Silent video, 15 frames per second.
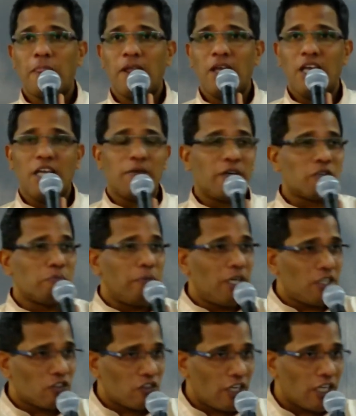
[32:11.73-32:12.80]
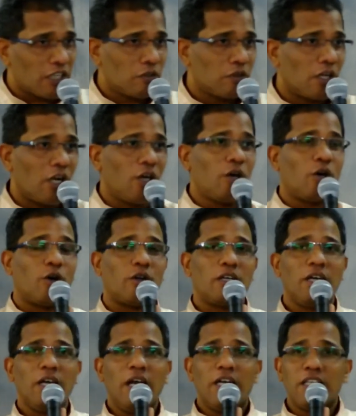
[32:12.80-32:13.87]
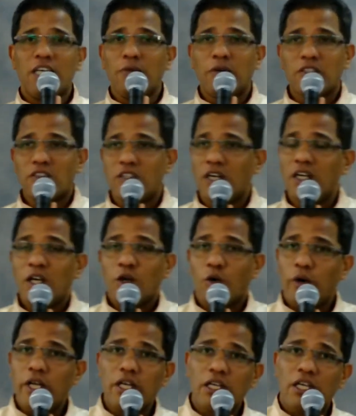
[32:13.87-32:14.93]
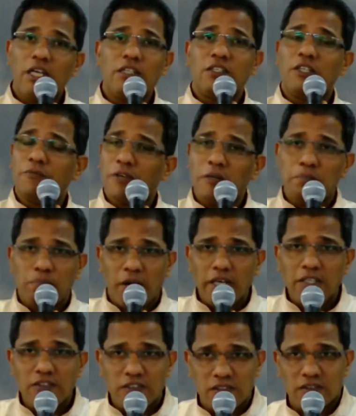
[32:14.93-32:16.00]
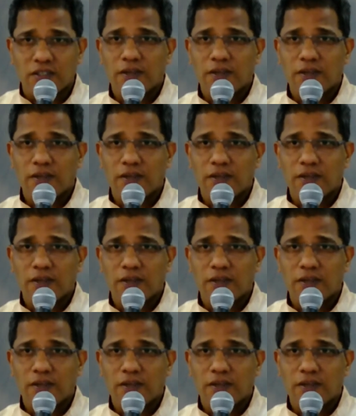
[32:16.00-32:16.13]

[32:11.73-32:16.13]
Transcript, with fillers: He was ministering unto the Lord, and he was going in different places.